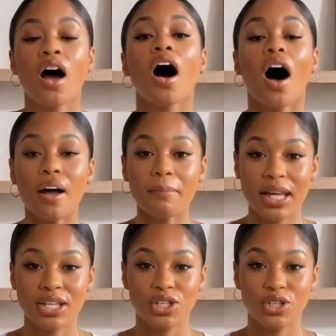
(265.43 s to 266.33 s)

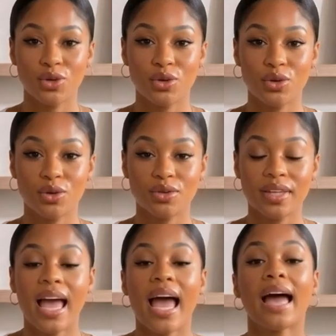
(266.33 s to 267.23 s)
automation tools,
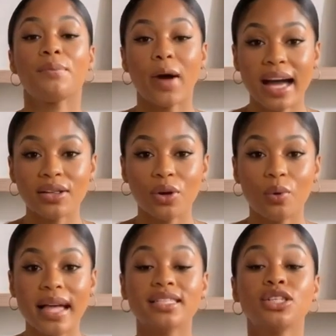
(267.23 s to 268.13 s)
and practical ways